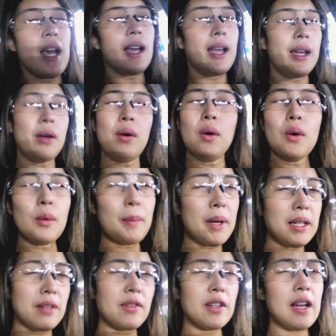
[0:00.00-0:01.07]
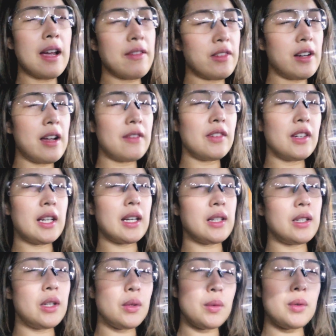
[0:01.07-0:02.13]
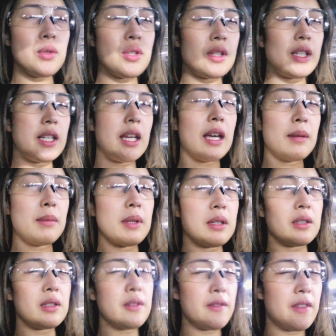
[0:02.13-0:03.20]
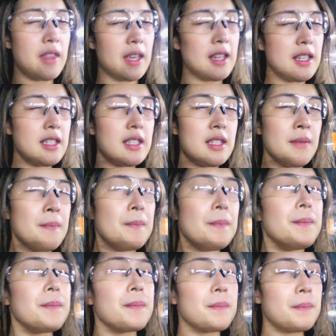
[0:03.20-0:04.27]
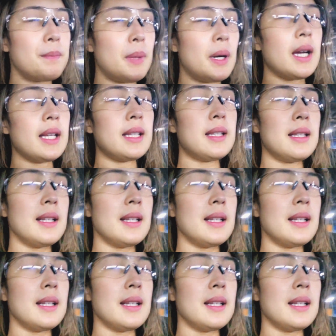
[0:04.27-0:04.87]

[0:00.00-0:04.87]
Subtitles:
I hope I never ever get an erosion again because of this. But